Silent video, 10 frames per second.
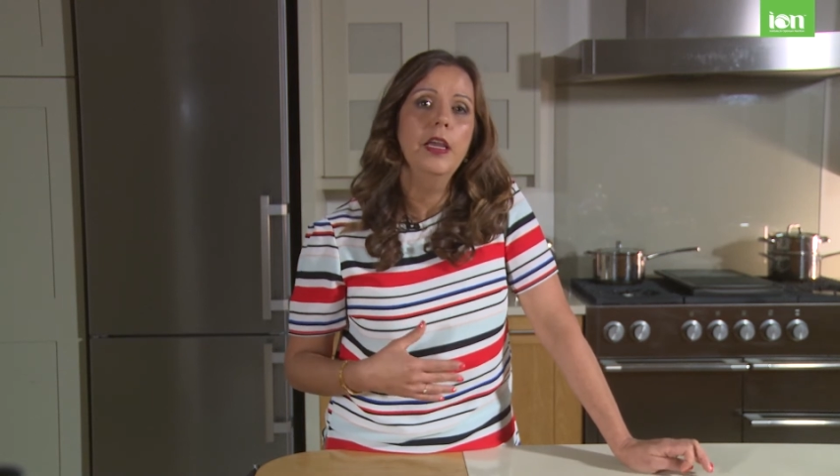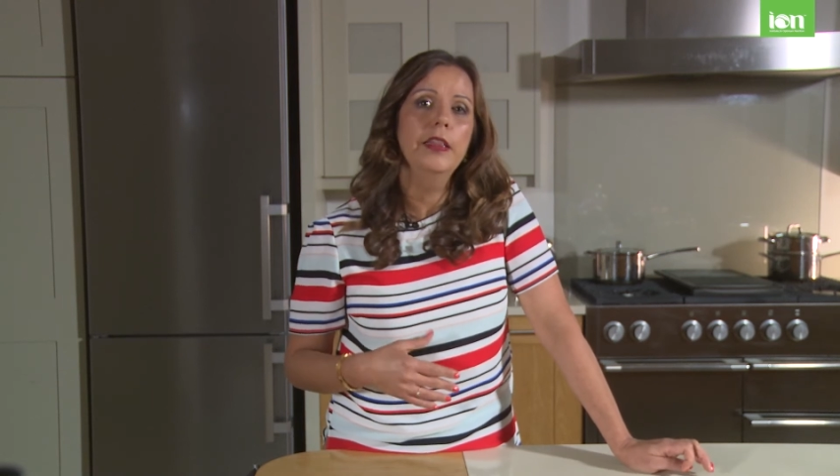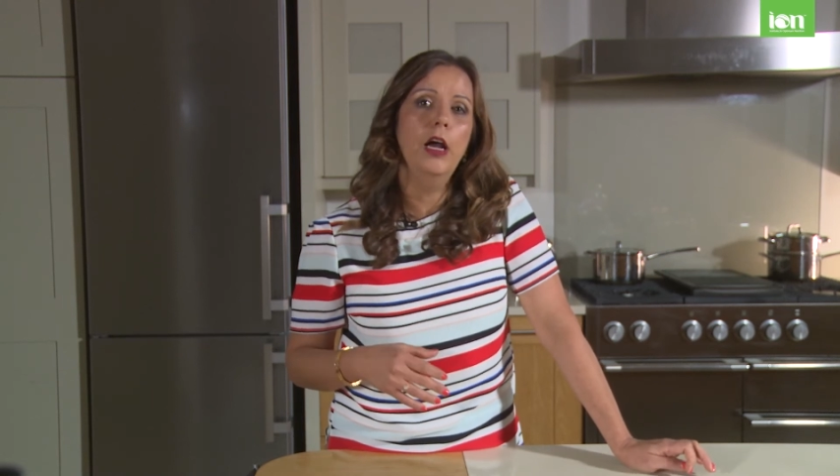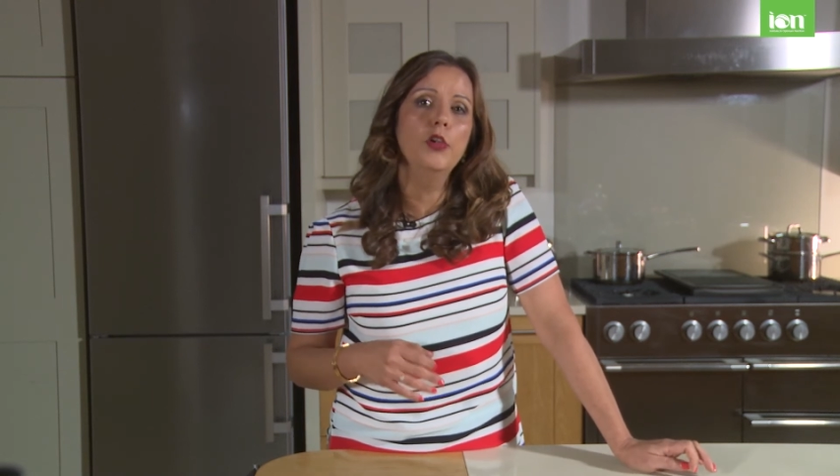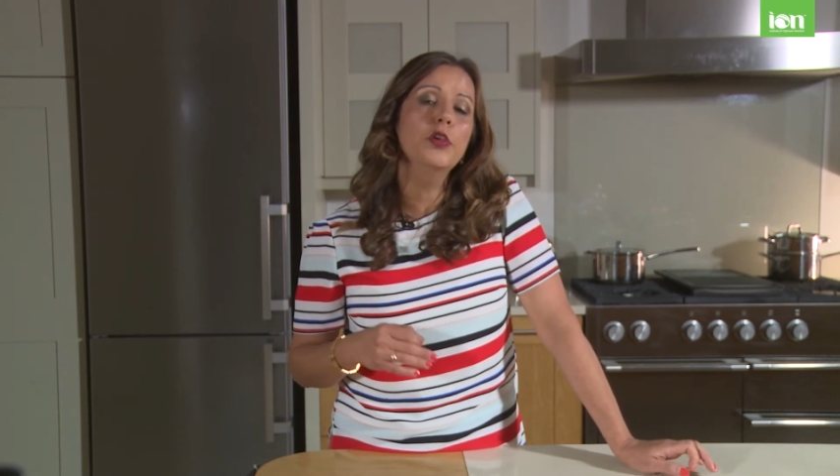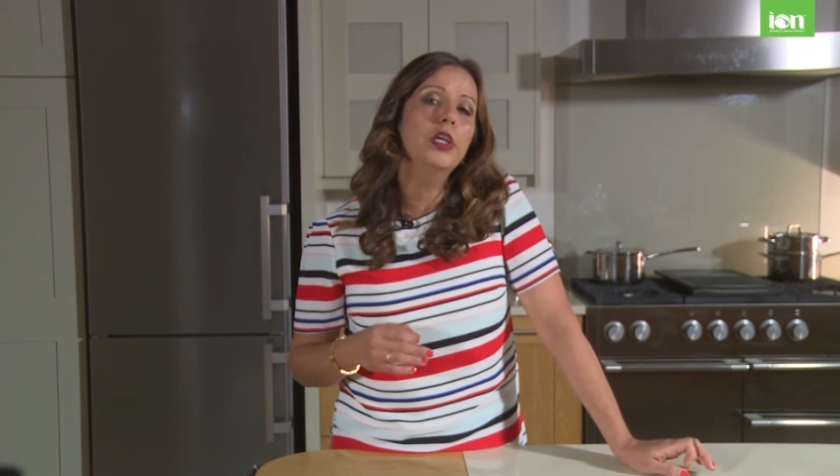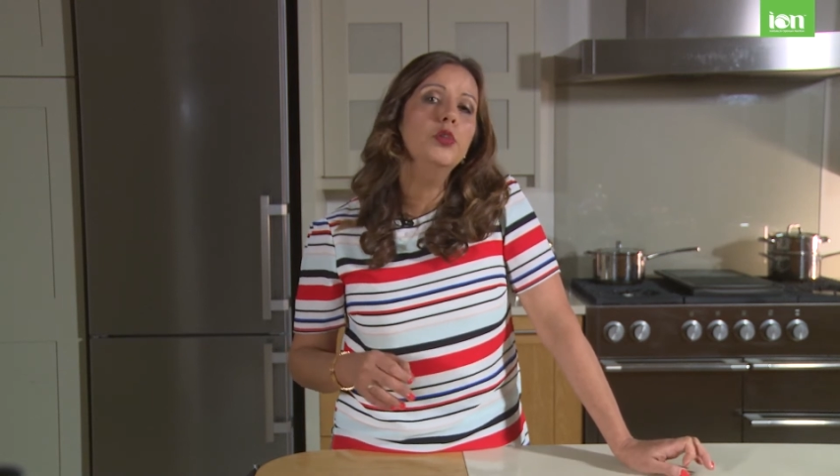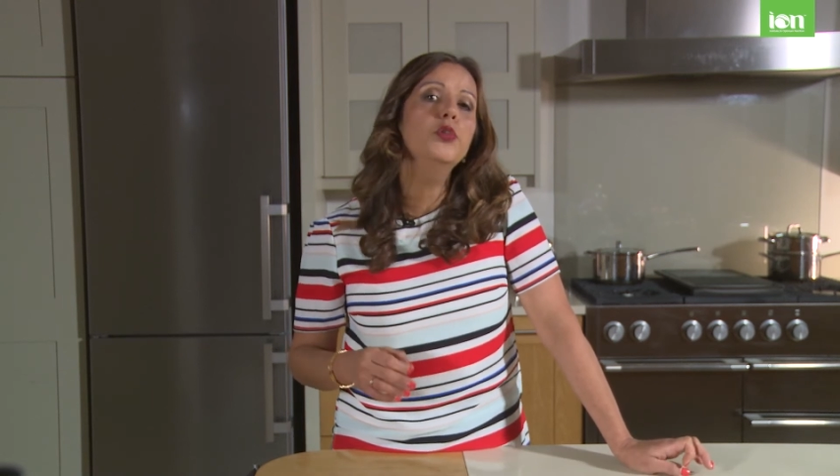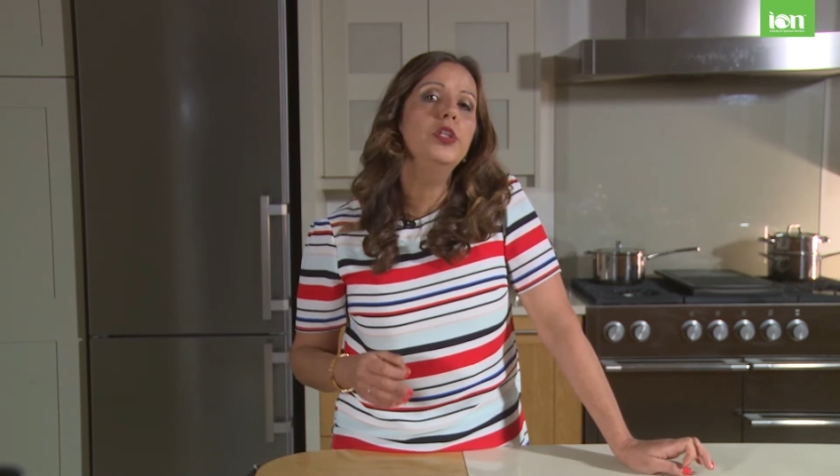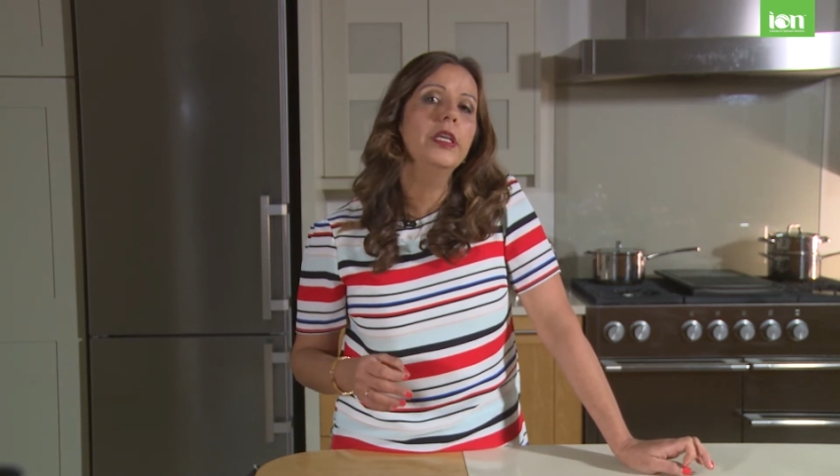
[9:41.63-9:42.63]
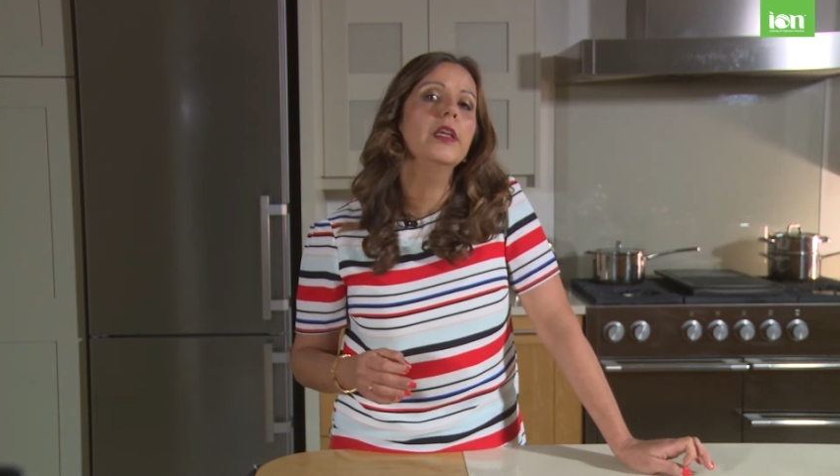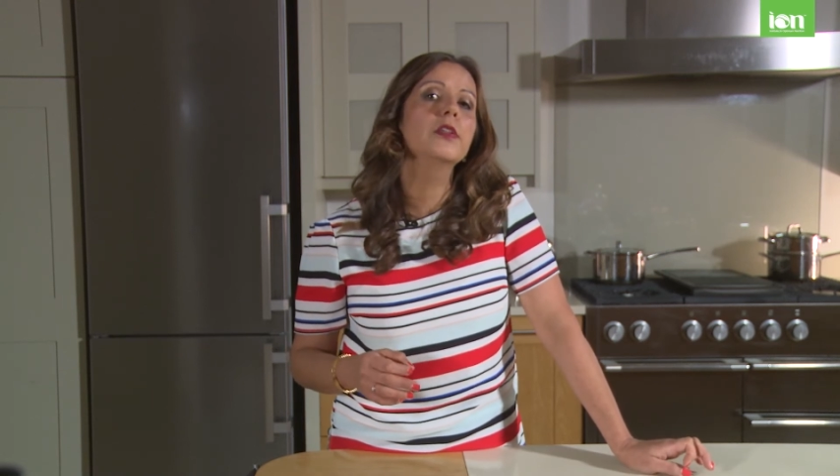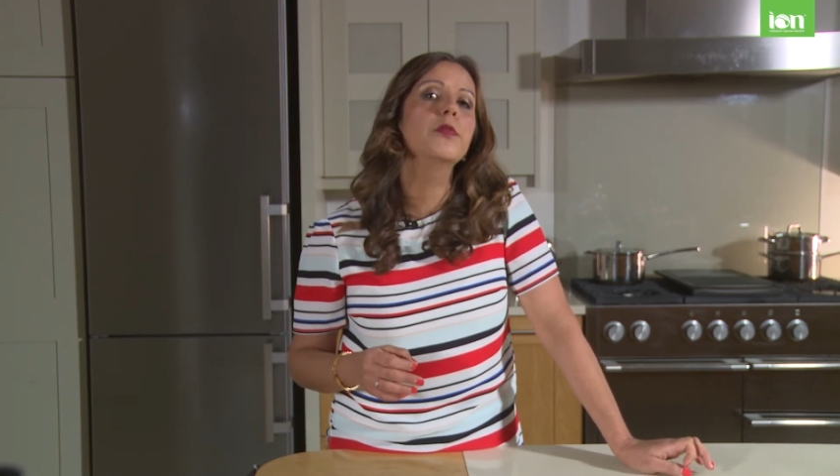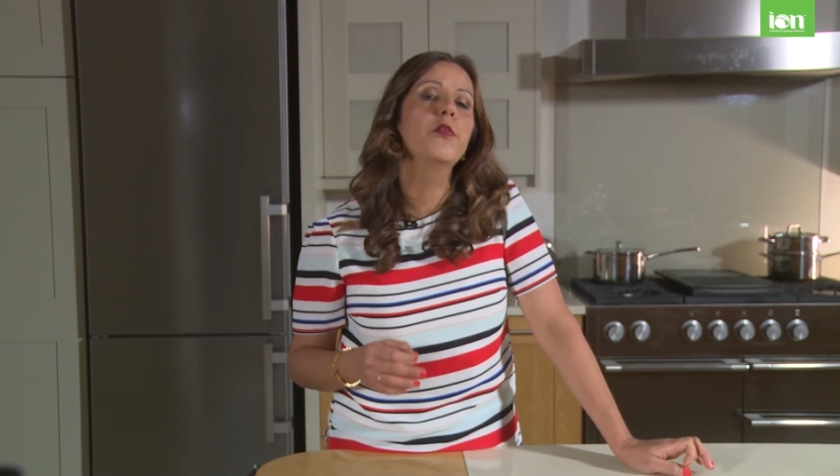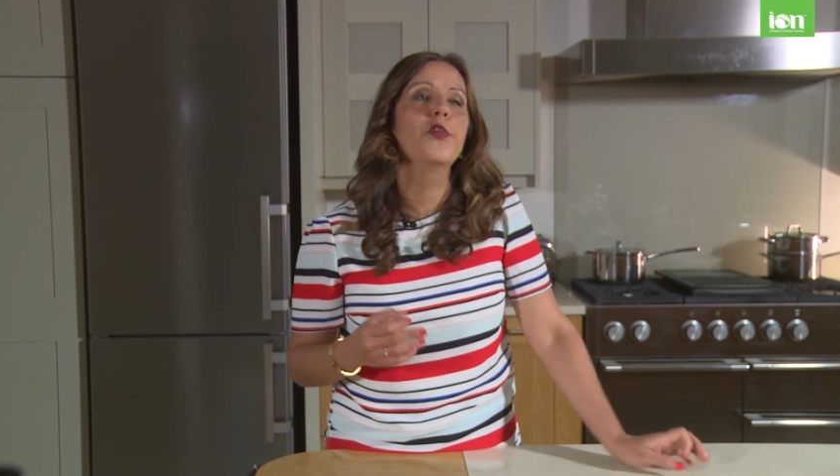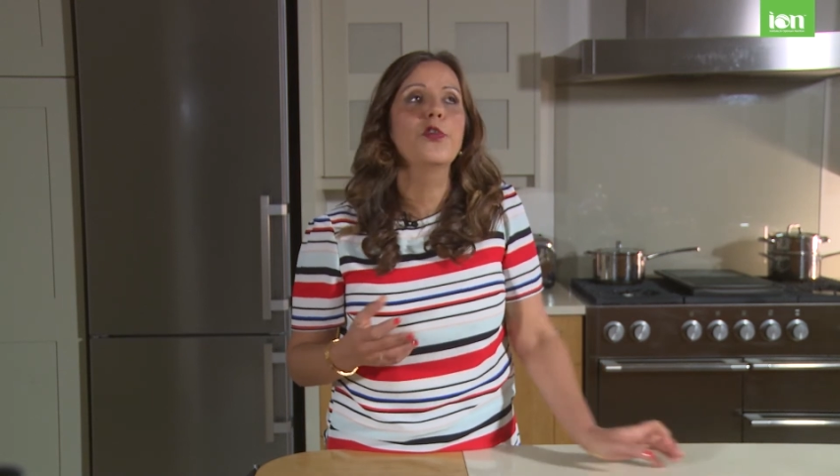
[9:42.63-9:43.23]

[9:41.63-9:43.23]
Now, you can do this through